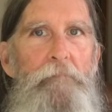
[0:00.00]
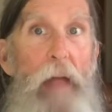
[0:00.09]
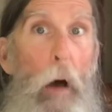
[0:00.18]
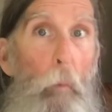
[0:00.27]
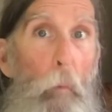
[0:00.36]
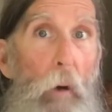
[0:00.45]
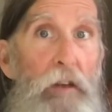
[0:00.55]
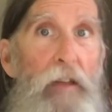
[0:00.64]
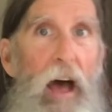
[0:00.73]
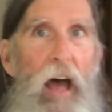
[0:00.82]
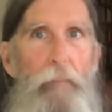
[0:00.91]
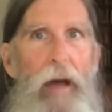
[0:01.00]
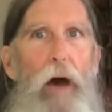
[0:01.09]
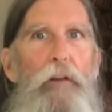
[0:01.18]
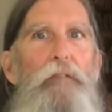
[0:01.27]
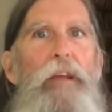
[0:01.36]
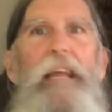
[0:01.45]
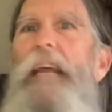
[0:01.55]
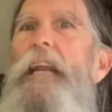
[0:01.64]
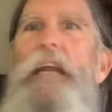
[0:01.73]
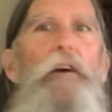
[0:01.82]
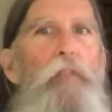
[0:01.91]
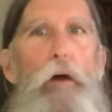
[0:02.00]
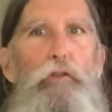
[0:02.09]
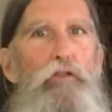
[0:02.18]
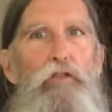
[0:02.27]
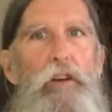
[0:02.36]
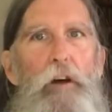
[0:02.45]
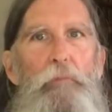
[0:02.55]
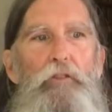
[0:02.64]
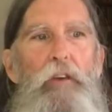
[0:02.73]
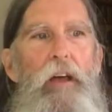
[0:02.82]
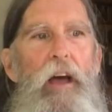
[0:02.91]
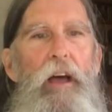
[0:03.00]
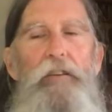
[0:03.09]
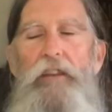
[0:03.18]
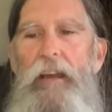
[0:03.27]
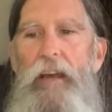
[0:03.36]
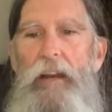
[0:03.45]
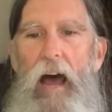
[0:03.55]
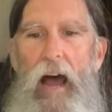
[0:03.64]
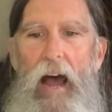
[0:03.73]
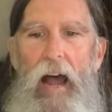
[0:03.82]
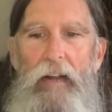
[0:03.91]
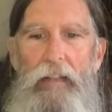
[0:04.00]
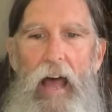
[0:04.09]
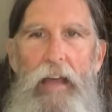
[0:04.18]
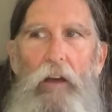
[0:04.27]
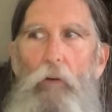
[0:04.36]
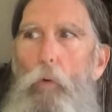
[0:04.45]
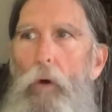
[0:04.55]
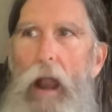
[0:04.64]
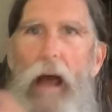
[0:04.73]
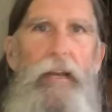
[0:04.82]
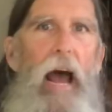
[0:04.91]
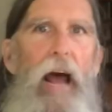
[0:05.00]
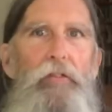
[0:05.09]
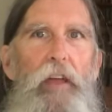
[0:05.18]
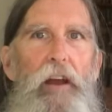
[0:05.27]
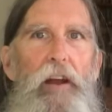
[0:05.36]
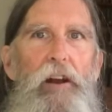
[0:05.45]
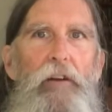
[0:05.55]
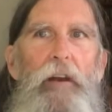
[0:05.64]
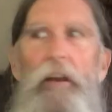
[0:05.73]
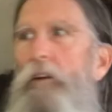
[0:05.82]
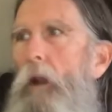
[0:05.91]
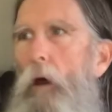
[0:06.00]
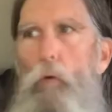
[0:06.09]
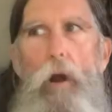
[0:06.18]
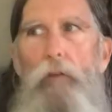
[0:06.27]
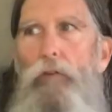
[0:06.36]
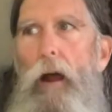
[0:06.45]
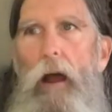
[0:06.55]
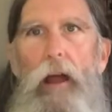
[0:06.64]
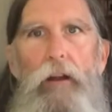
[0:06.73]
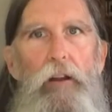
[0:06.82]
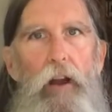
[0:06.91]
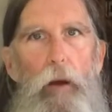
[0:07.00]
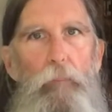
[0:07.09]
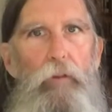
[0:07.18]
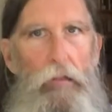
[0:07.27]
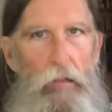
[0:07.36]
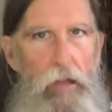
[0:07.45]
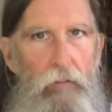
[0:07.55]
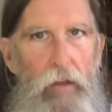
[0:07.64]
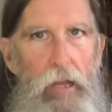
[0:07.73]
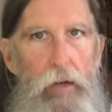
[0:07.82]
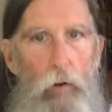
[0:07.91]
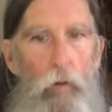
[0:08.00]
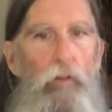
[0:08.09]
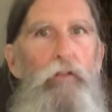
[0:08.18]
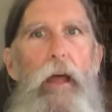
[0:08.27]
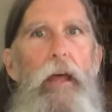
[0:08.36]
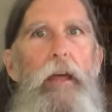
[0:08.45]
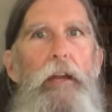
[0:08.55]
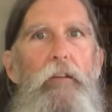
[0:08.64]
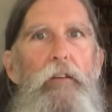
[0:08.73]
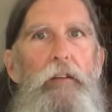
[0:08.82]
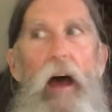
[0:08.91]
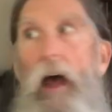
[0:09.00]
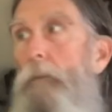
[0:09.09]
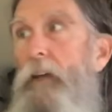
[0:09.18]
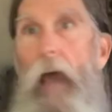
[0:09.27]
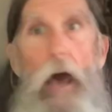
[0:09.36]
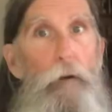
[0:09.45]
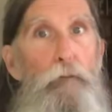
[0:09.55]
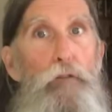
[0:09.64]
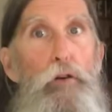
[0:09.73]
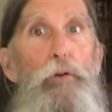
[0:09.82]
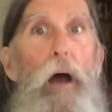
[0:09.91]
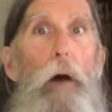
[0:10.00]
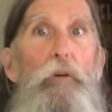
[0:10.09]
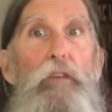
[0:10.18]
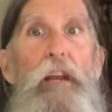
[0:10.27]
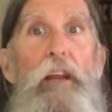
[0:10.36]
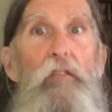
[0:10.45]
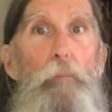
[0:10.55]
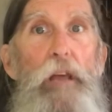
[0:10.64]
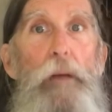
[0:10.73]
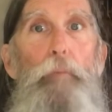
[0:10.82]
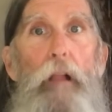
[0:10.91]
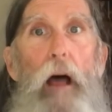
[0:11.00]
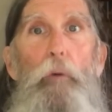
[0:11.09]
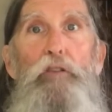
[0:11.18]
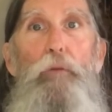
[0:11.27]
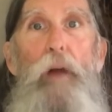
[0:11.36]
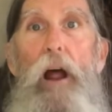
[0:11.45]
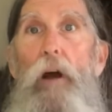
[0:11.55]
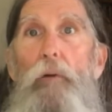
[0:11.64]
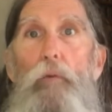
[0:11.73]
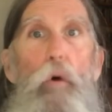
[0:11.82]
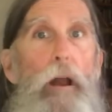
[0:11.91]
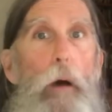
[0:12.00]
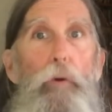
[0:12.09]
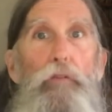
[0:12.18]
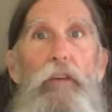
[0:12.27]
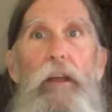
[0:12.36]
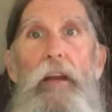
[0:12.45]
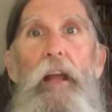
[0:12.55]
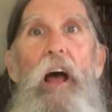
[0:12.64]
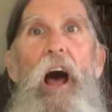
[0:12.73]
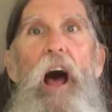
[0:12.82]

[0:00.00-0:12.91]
not one time out of any of those trips did I like when I got there and you know wherever I ended up living or staying at the time, the kind of food I was eating, the people I was around, what I was seeing,